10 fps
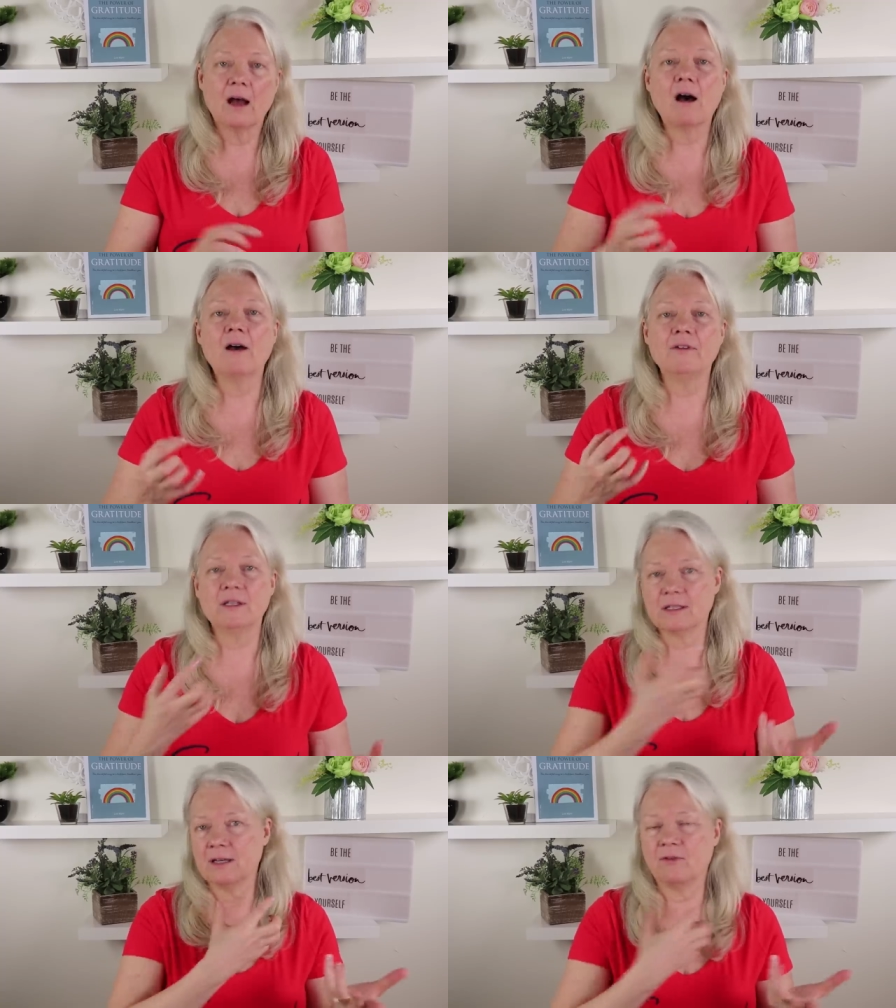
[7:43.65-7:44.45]

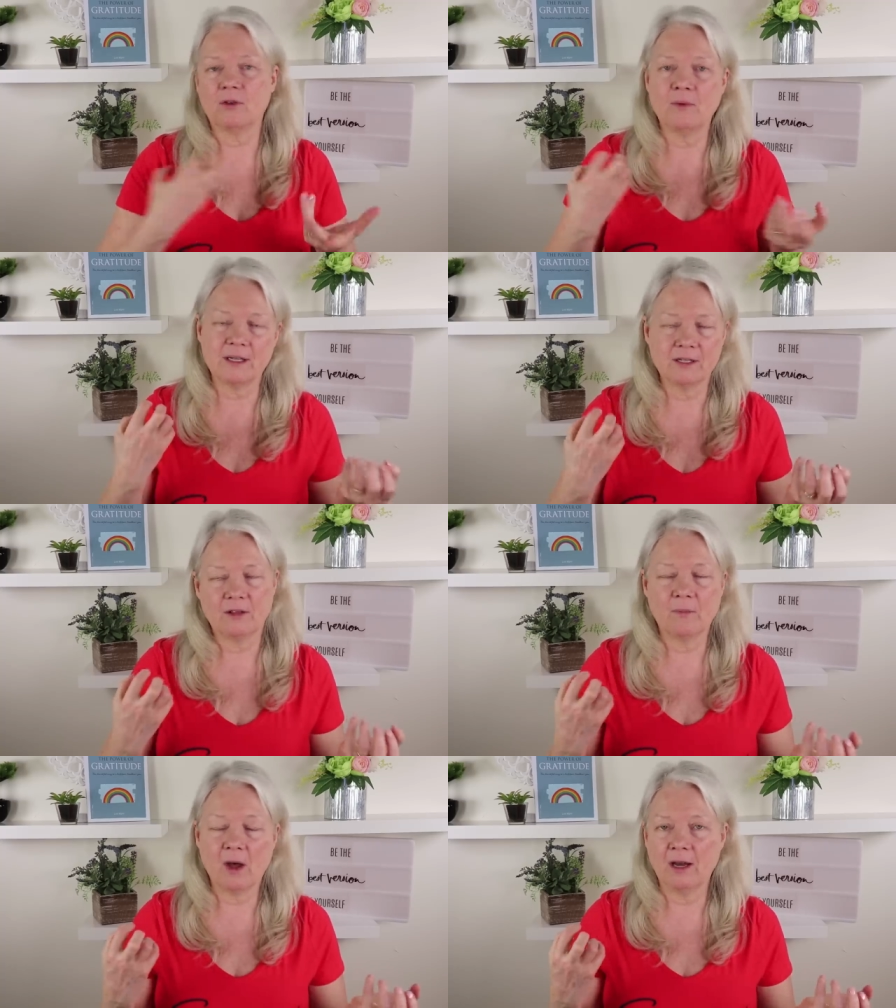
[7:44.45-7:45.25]
Obviously for the rest
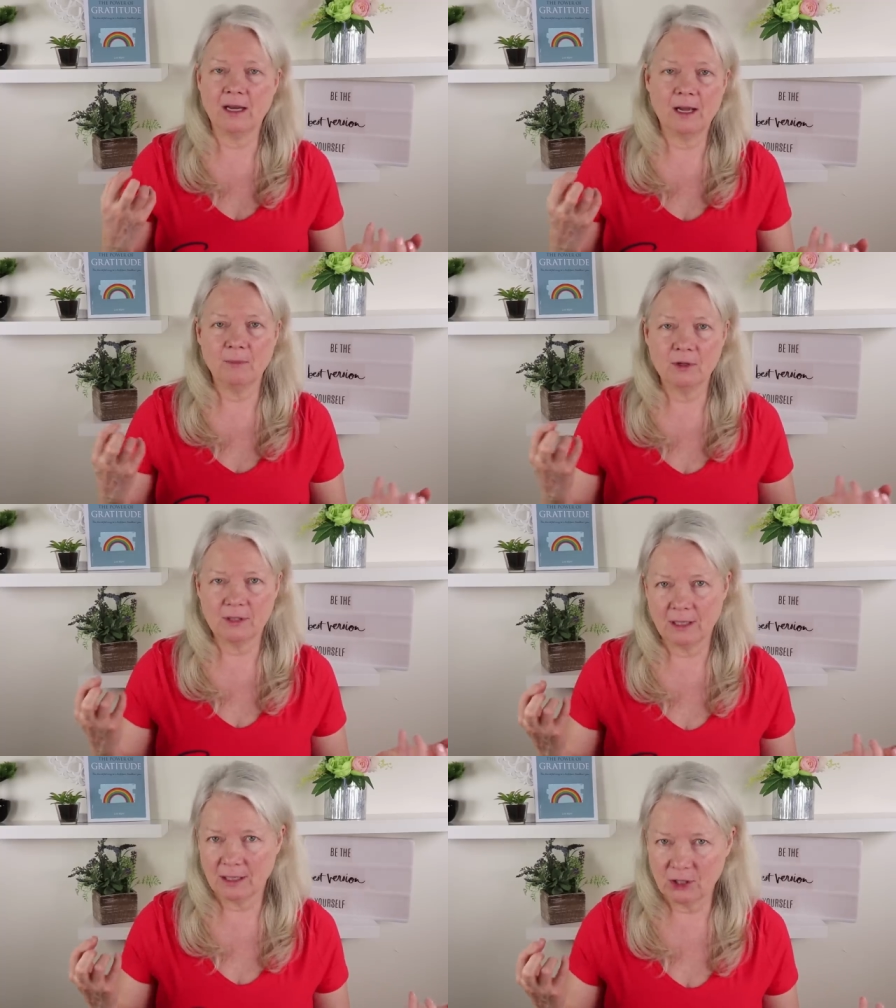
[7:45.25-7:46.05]
of the body, I'm
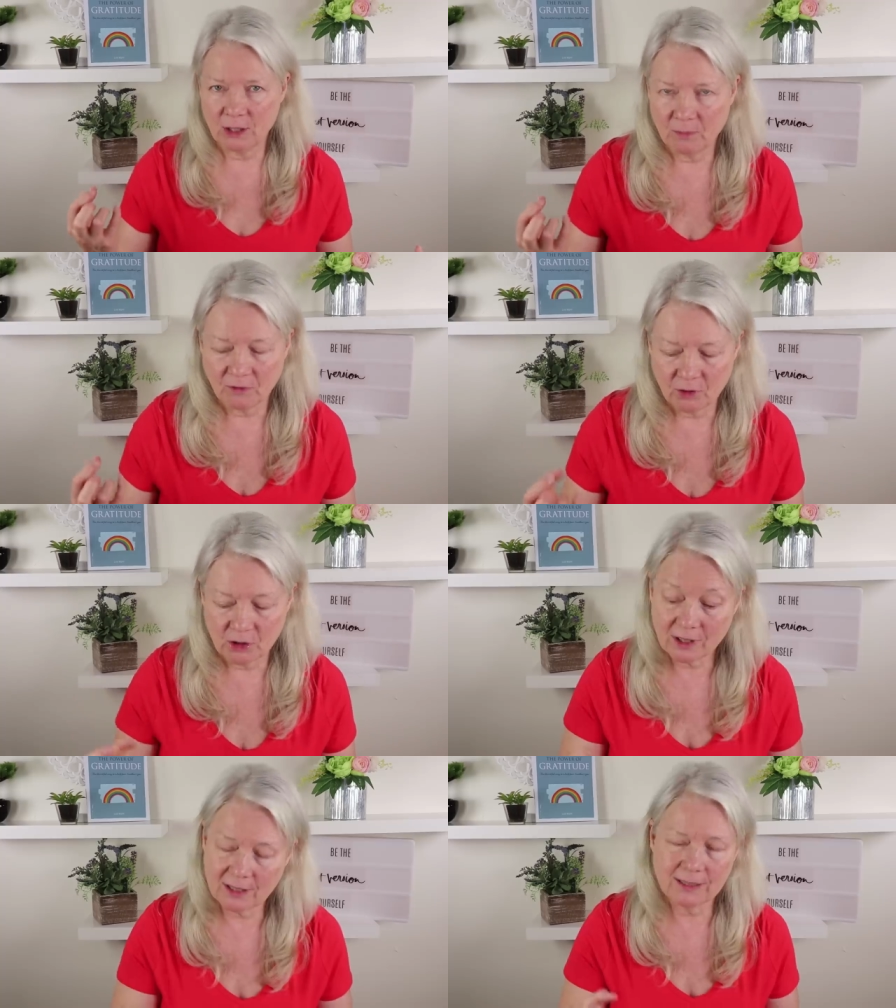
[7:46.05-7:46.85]
using a cheaper
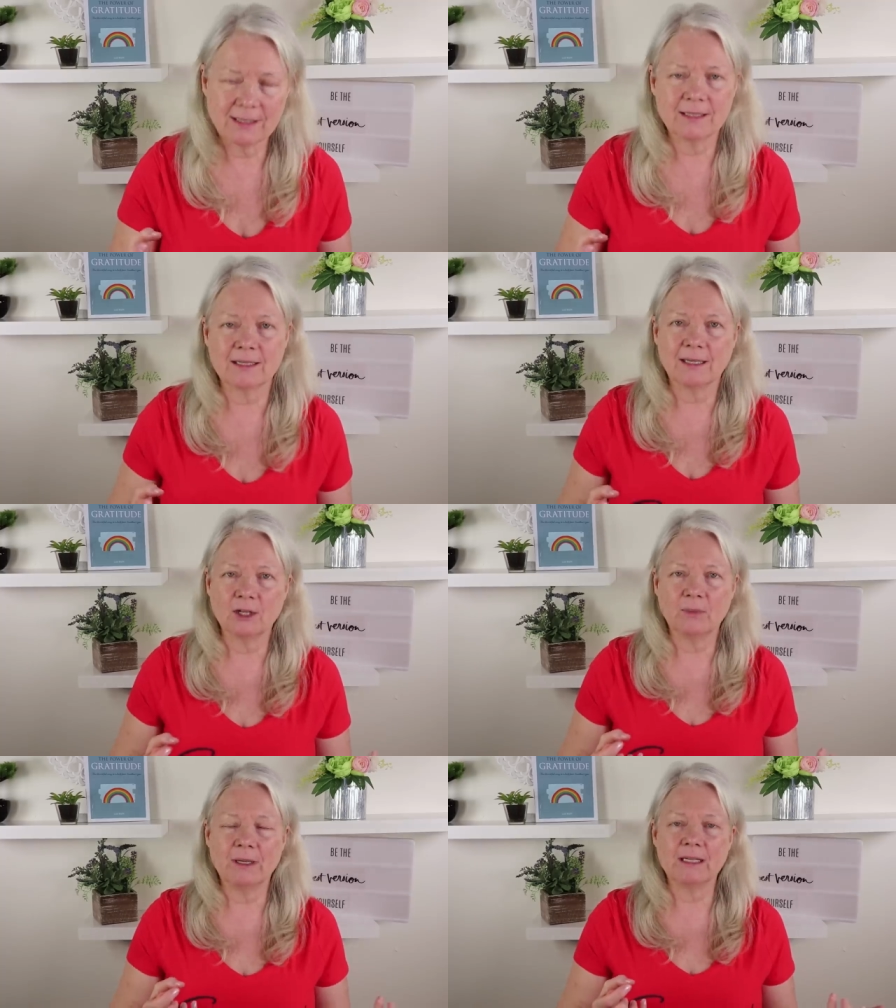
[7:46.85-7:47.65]
version because this is a
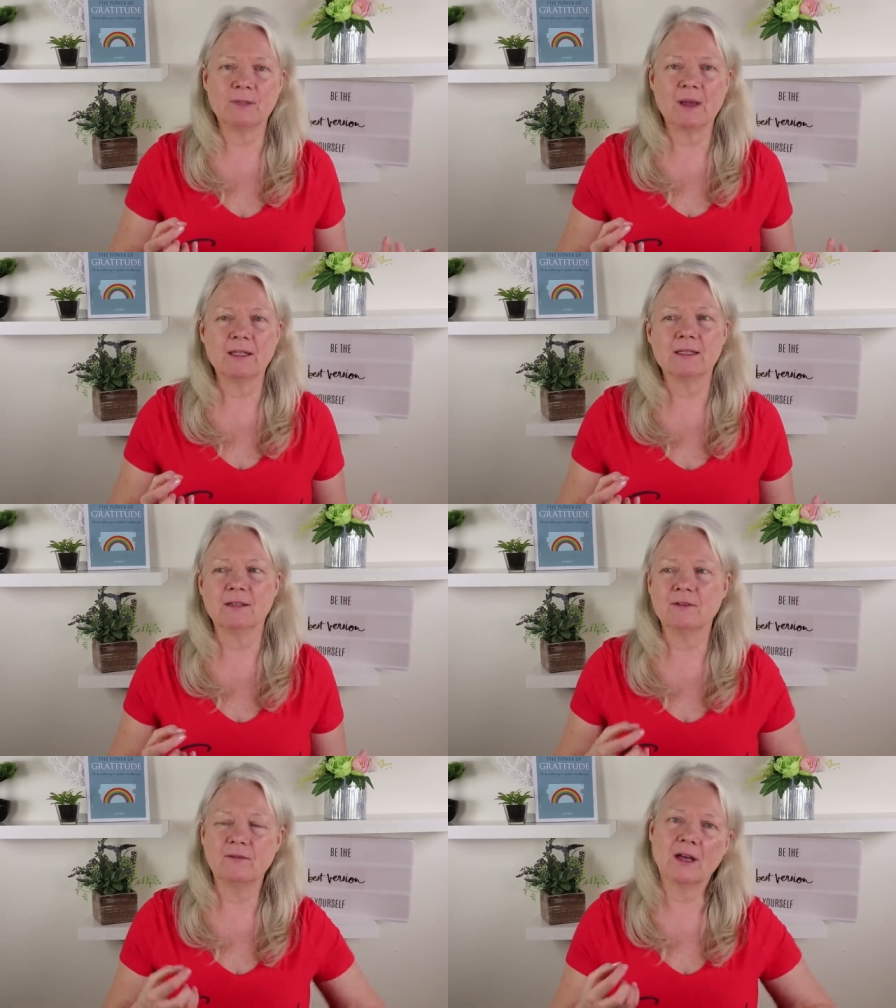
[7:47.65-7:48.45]
little bit
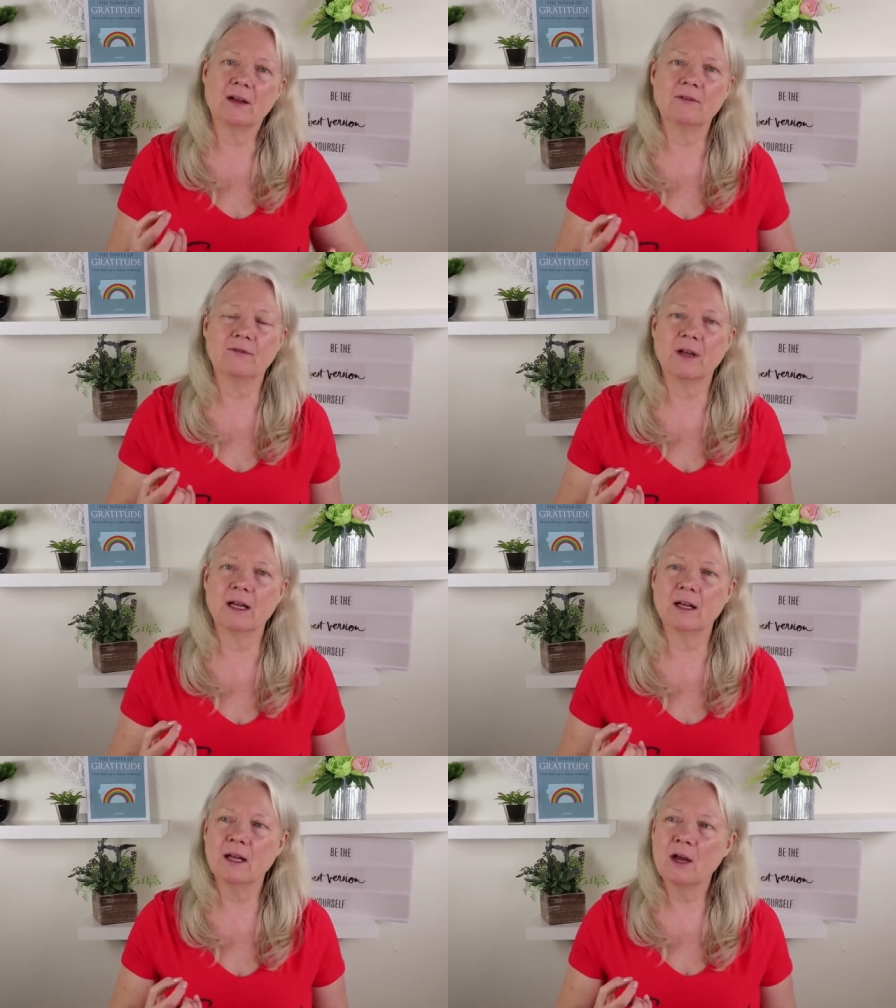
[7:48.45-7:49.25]
expensive of
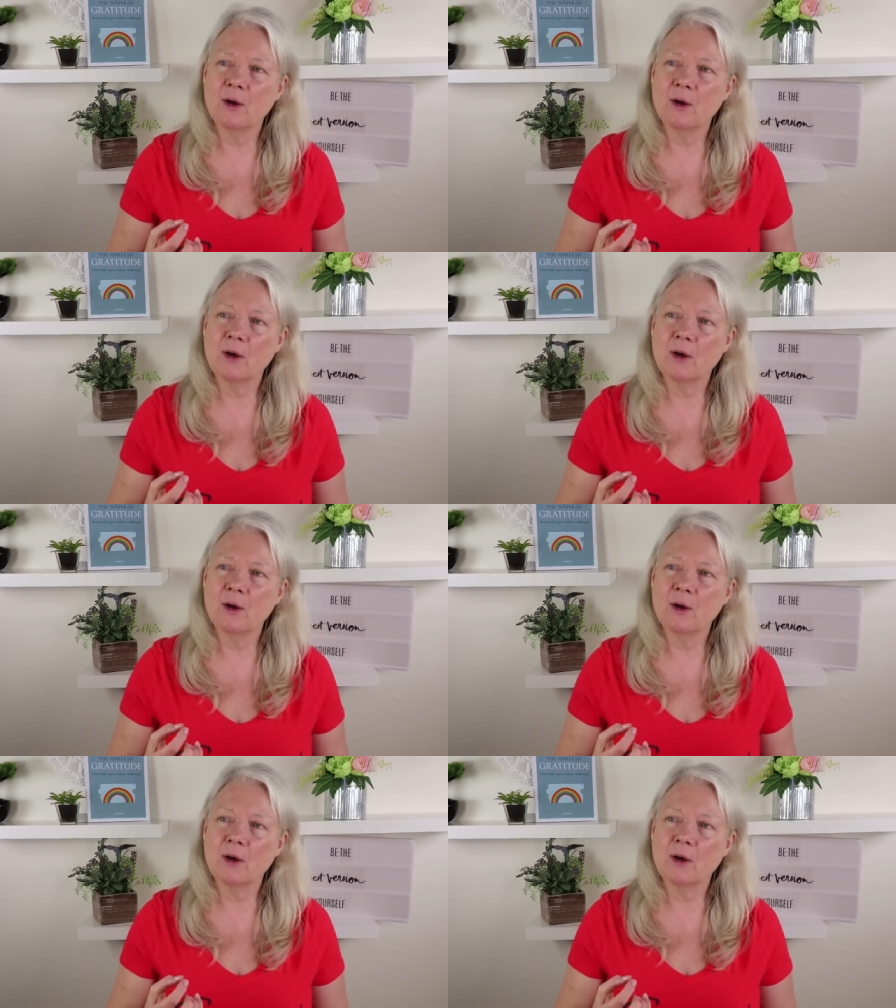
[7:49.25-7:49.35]
uh,